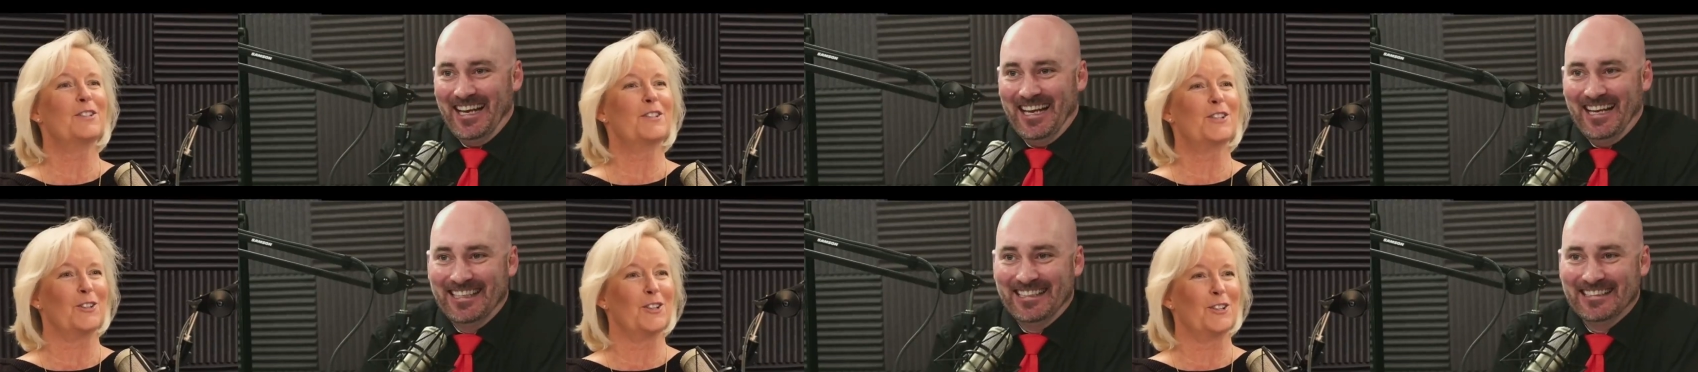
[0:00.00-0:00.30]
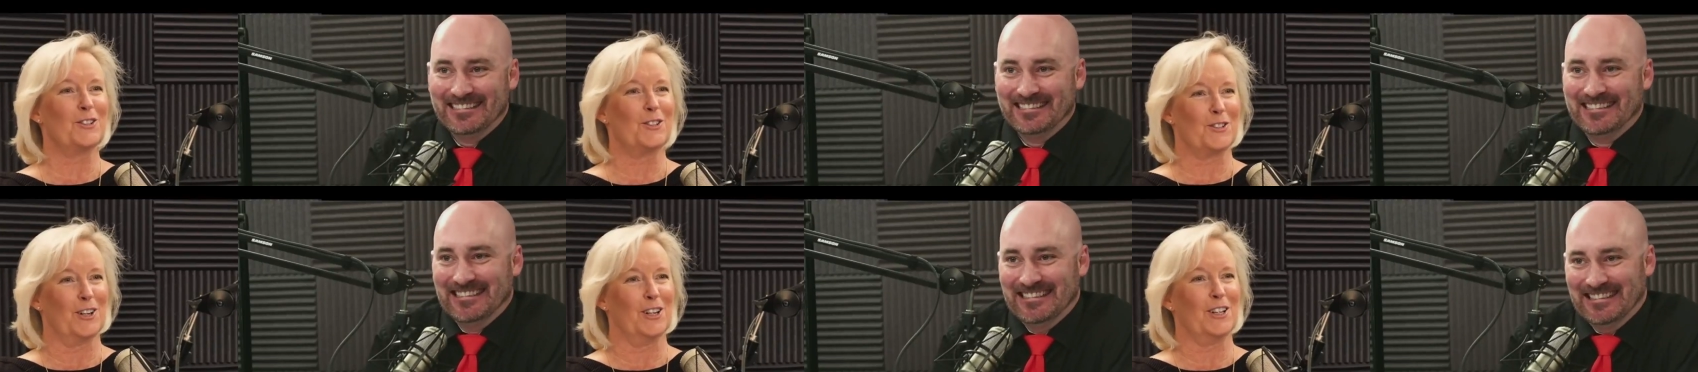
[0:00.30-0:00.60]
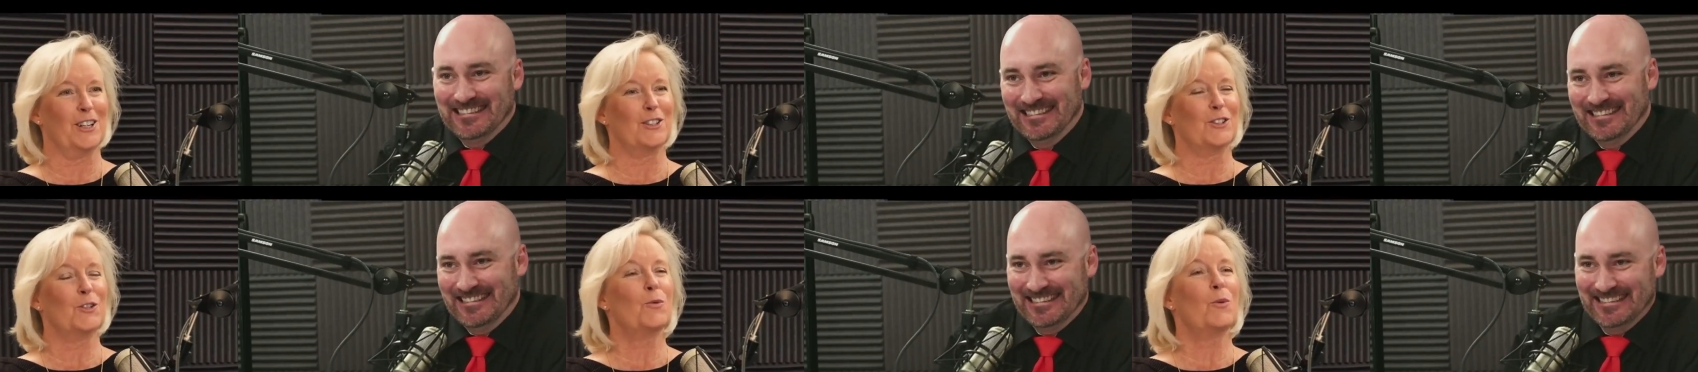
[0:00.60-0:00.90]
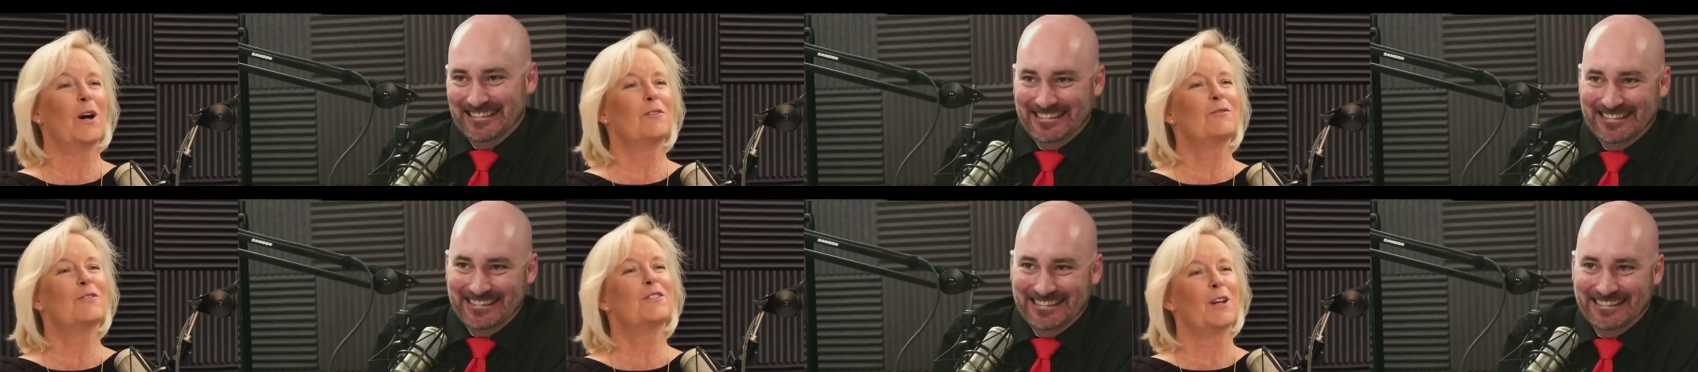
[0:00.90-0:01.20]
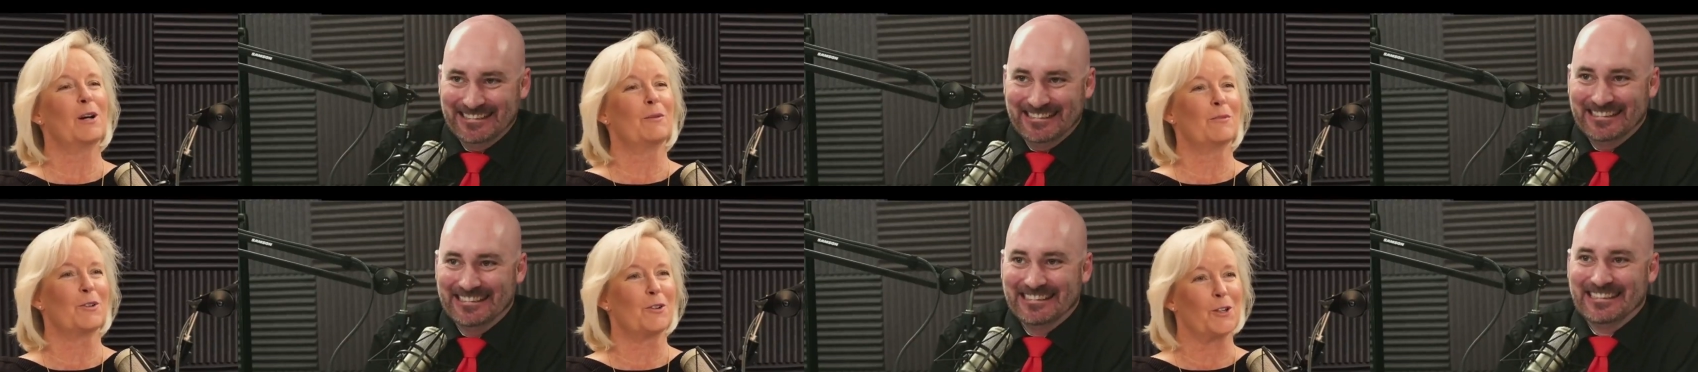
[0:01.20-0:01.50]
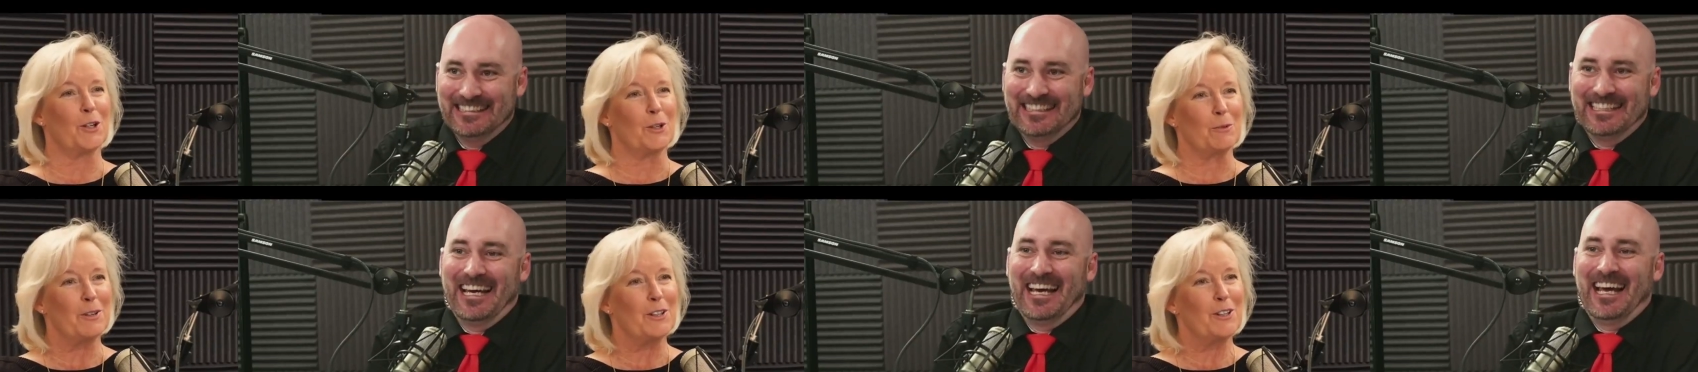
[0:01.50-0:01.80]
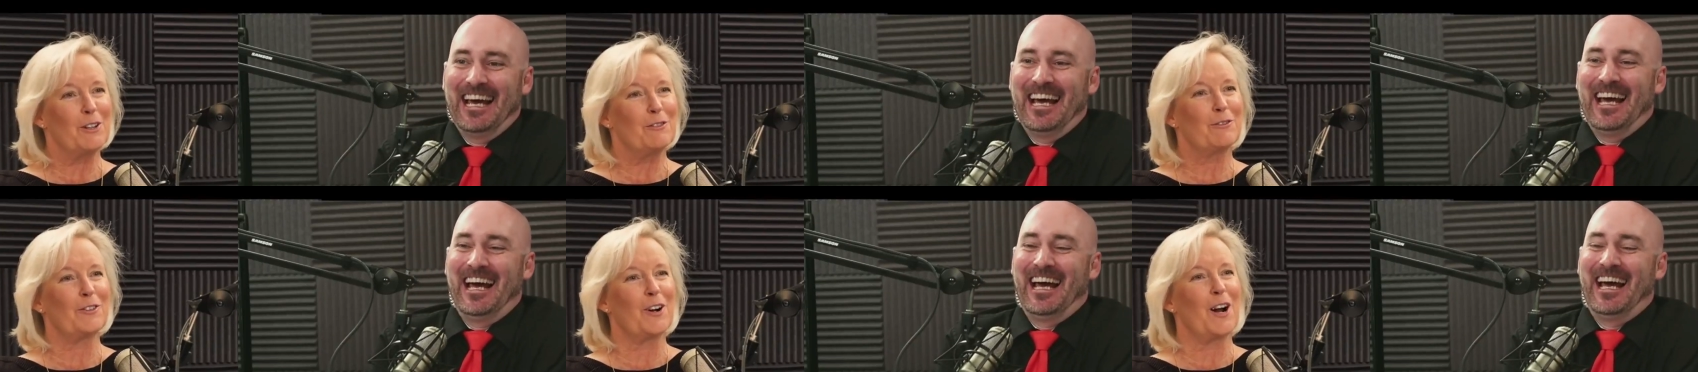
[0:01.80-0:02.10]
Speaker 1: considering starting a 12 step
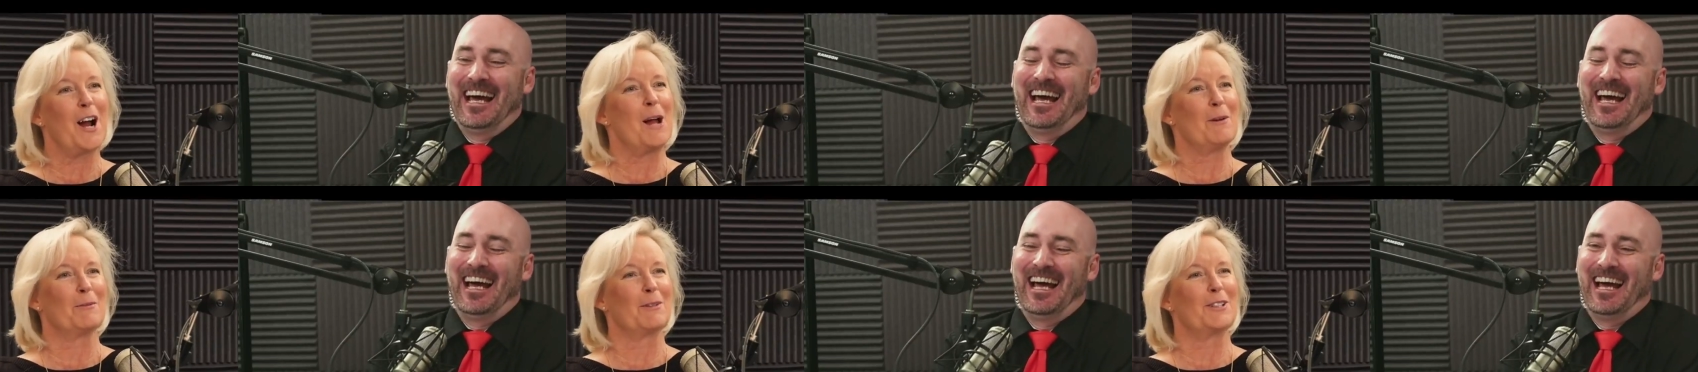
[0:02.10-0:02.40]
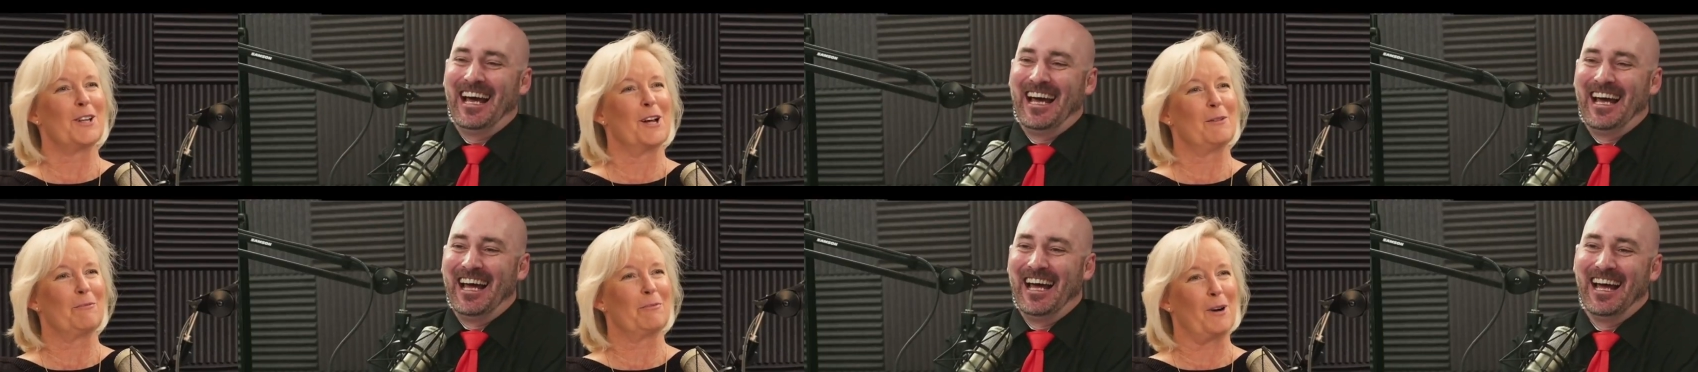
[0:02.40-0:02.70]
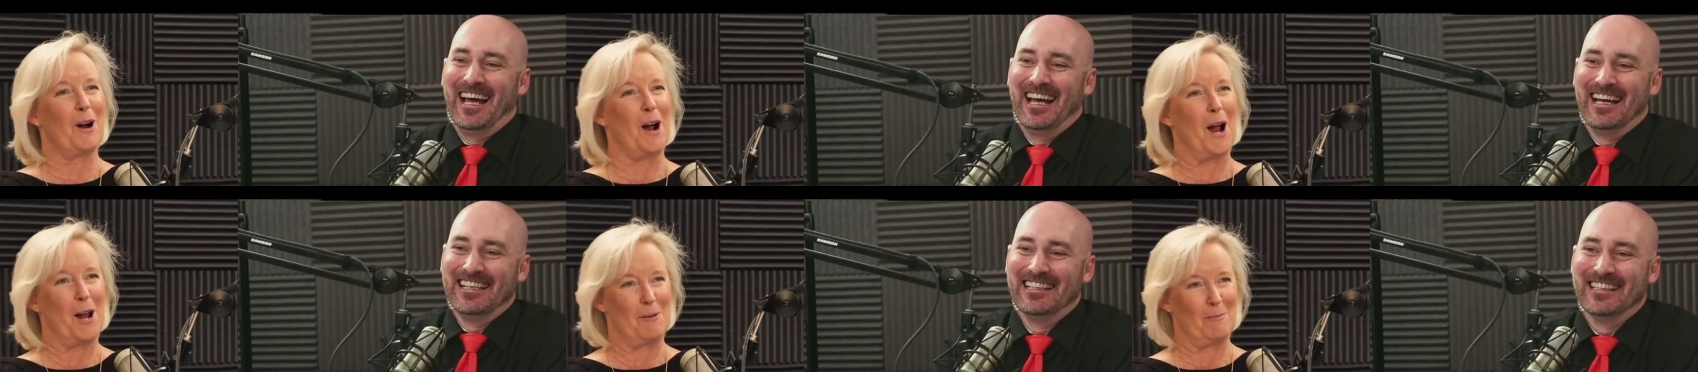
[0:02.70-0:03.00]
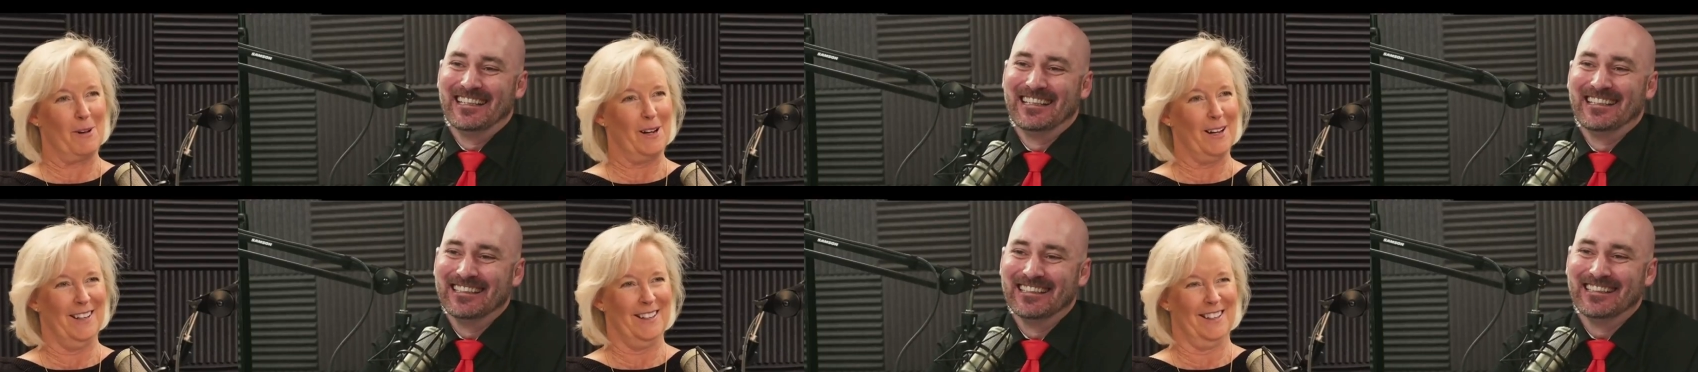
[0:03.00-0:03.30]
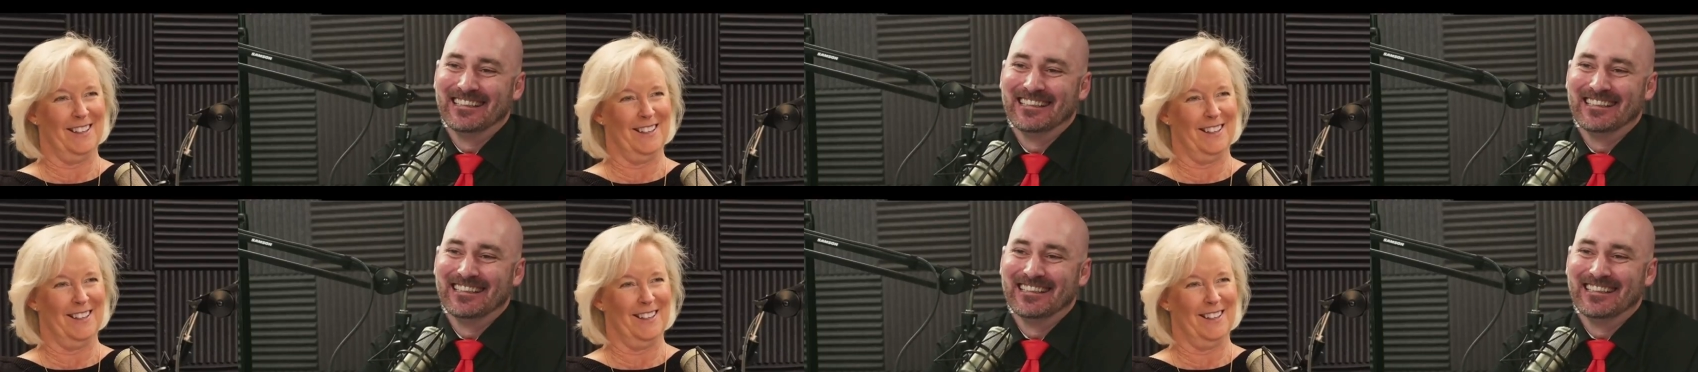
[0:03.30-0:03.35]
group for Amazon Prime.